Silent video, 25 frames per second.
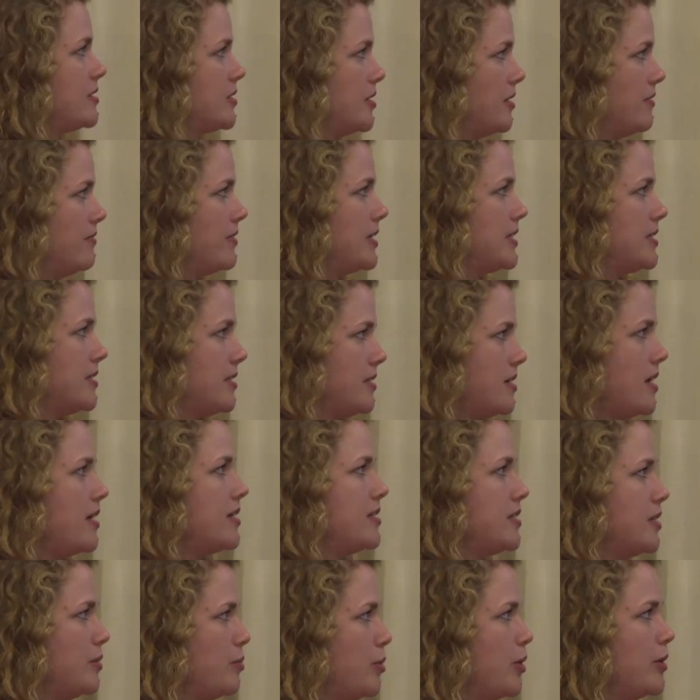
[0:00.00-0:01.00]
service, I
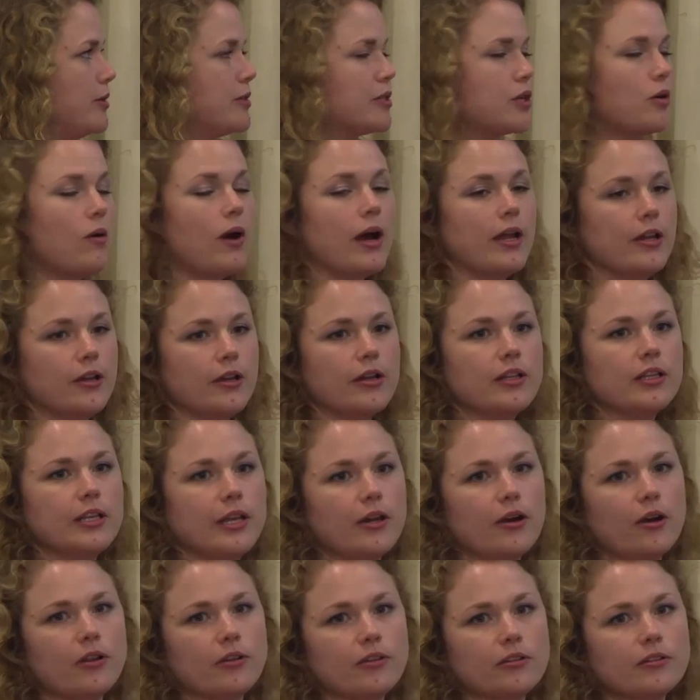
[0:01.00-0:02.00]
suppose, quite
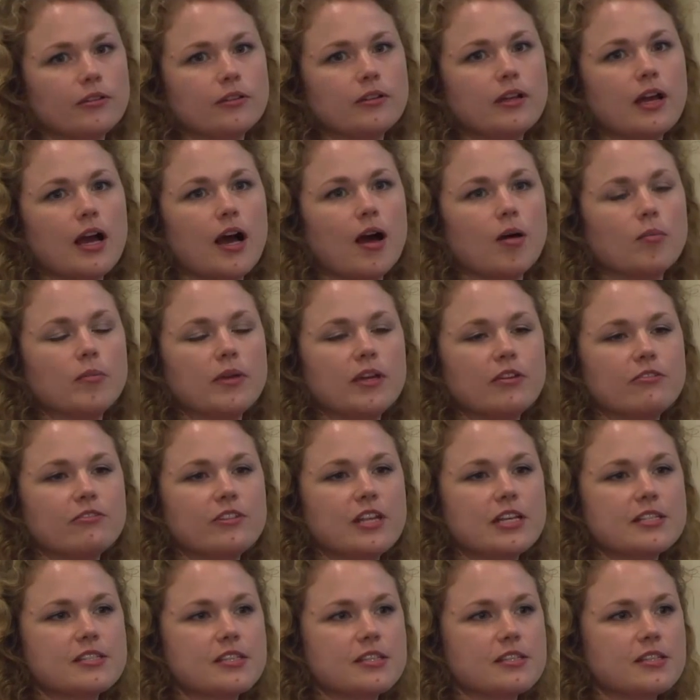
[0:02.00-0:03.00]
early on, if
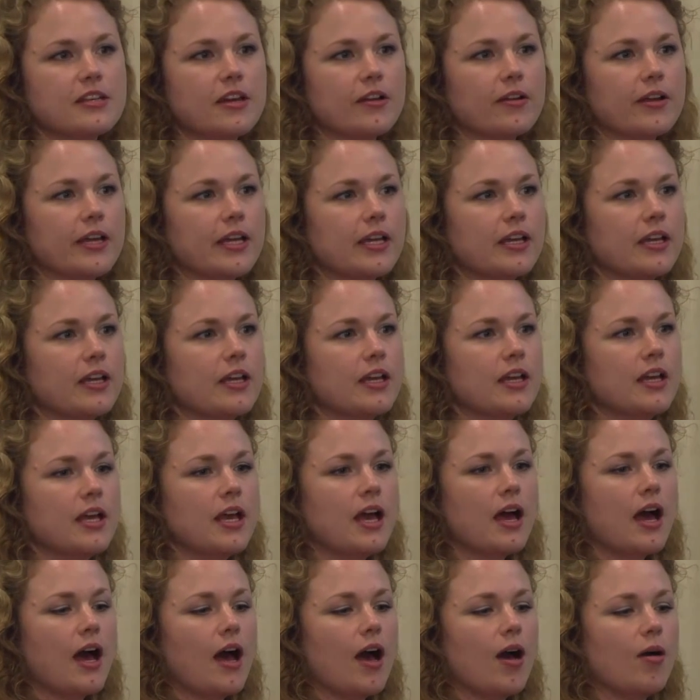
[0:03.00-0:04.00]
necessary,
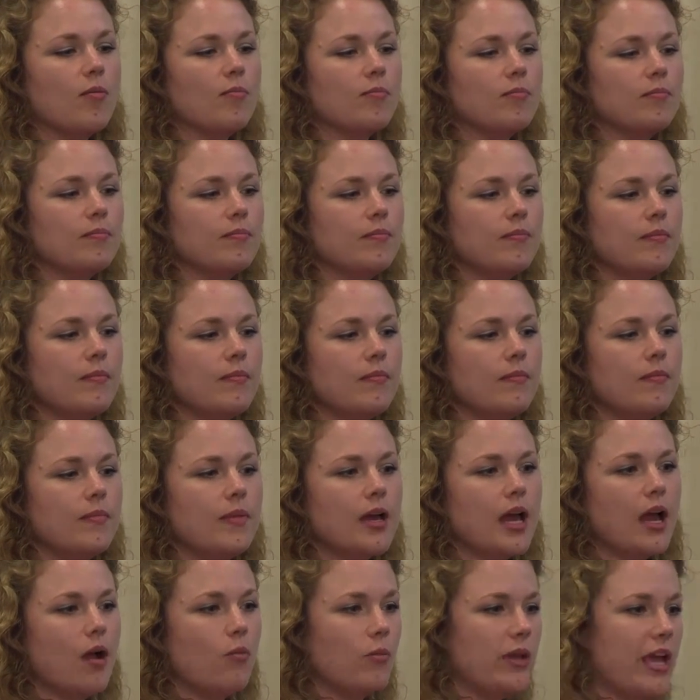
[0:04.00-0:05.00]

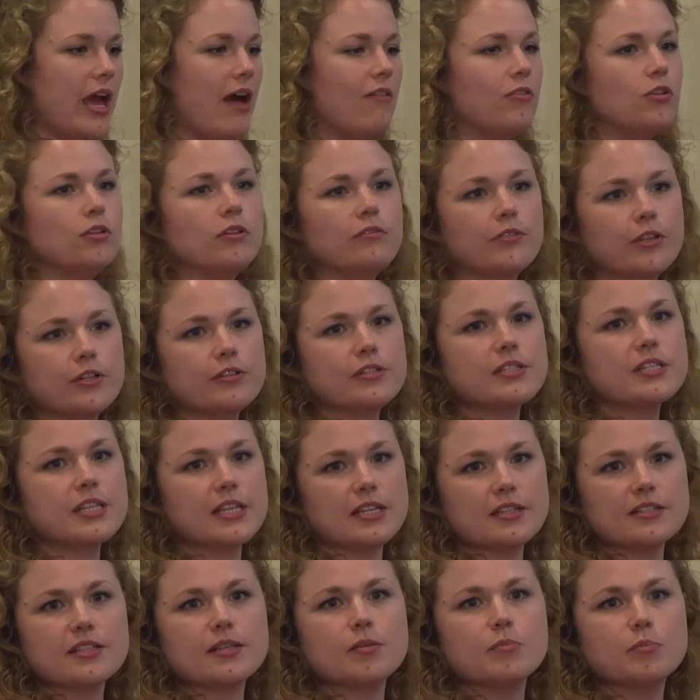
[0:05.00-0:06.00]
and we have all of those
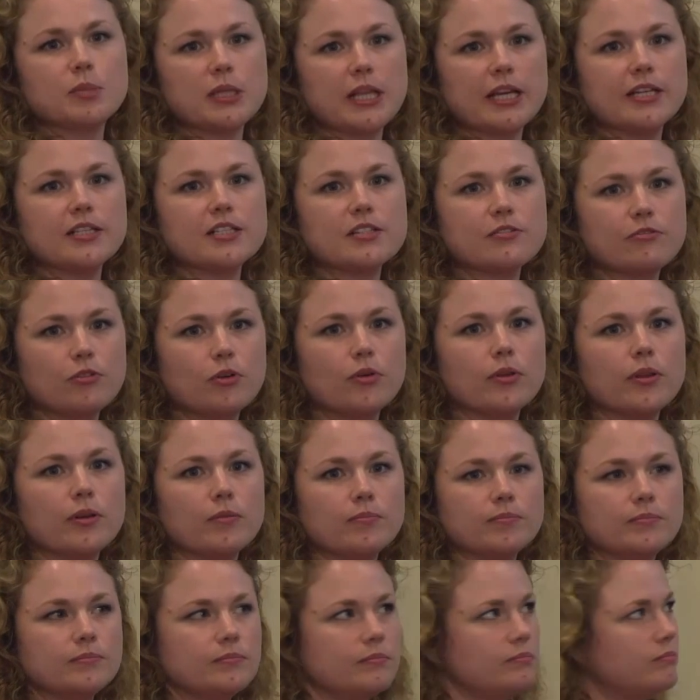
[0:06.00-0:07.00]
things in place for
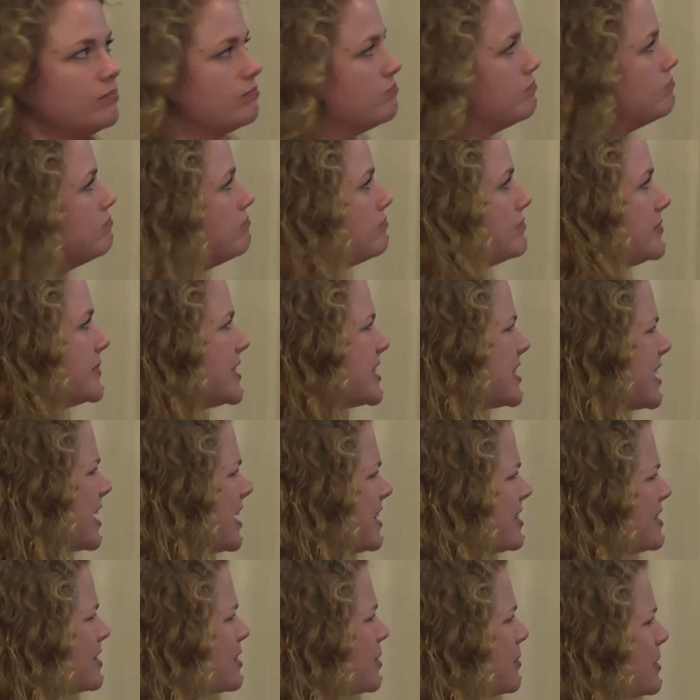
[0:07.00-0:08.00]
them. Does that
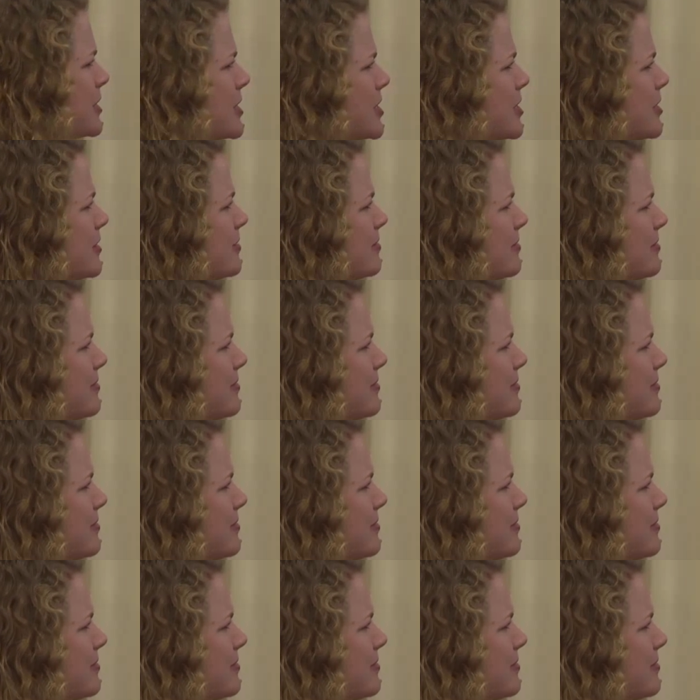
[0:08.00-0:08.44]
answer the question?